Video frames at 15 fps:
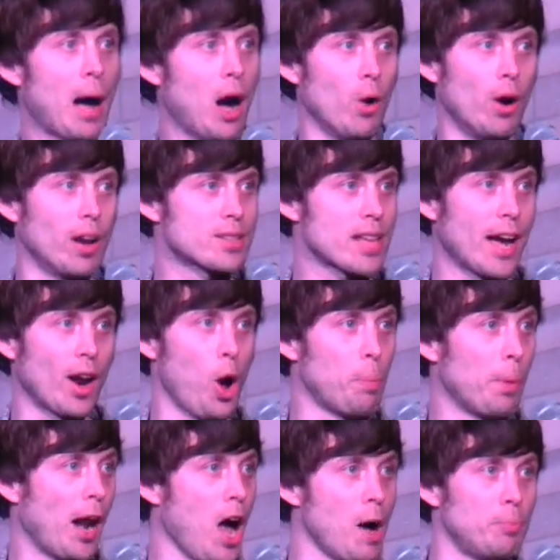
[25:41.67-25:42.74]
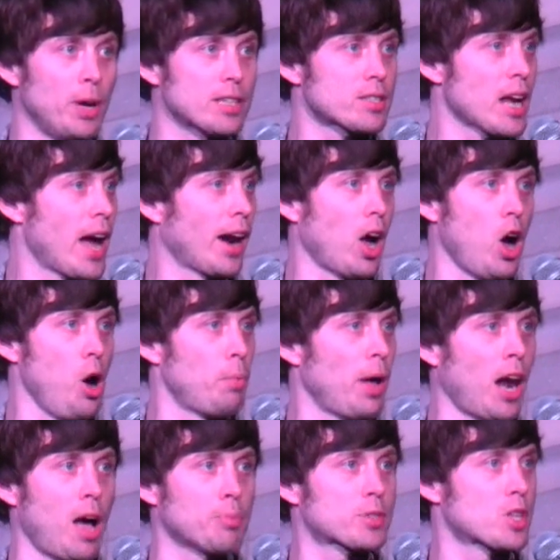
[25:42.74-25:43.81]
power does that open up? That's got to open
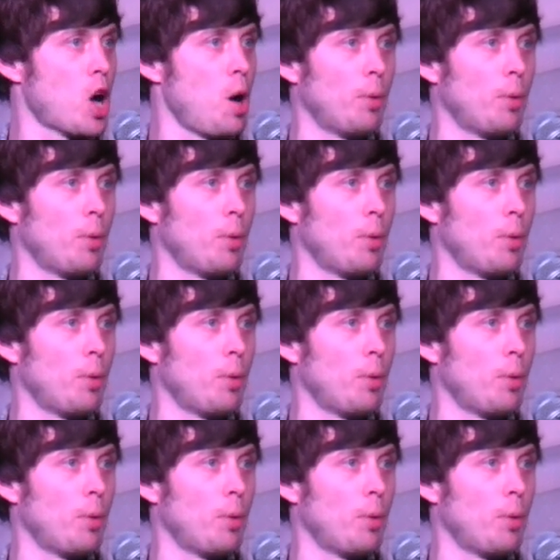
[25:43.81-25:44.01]
up